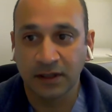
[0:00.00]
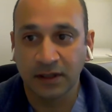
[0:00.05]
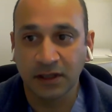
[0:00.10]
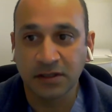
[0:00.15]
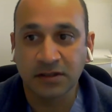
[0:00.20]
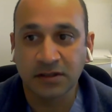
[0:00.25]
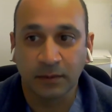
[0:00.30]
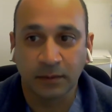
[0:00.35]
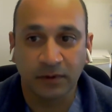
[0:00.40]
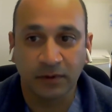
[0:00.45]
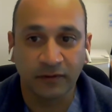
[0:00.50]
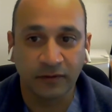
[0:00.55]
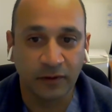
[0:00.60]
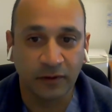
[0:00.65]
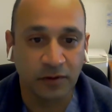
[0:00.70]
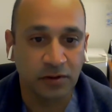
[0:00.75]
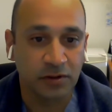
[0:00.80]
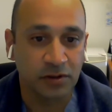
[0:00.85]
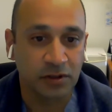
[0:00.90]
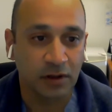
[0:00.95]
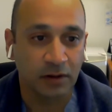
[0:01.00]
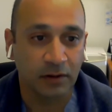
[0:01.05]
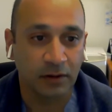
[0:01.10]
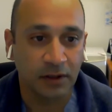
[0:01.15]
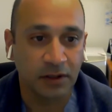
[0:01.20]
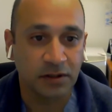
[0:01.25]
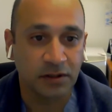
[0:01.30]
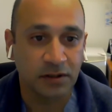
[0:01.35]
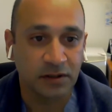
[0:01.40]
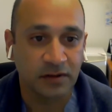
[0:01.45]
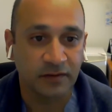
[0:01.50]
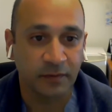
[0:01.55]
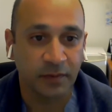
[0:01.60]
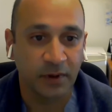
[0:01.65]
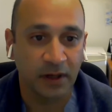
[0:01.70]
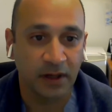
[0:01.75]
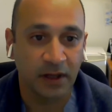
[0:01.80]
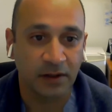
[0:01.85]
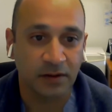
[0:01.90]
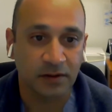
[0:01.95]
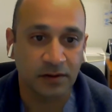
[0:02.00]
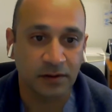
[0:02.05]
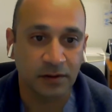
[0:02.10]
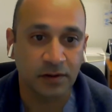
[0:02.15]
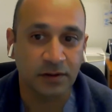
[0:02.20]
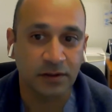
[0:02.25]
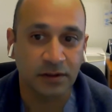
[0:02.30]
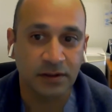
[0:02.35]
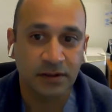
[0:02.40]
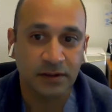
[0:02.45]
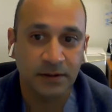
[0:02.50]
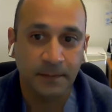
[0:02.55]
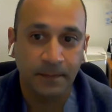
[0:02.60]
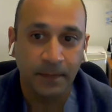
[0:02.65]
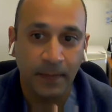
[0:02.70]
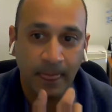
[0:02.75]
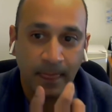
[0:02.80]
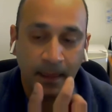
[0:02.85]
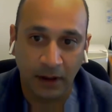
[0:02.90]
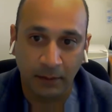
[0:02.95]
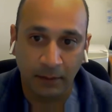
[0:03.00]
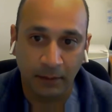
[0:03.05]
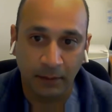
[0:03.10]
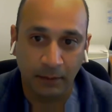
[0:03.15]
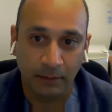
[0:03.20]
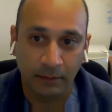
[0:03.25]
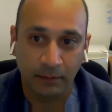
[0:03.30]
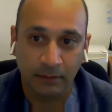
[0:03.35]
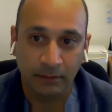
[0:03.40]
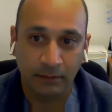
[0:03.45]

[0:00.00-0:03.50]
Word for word: teach them to future generations of pediatric surgeons. I'm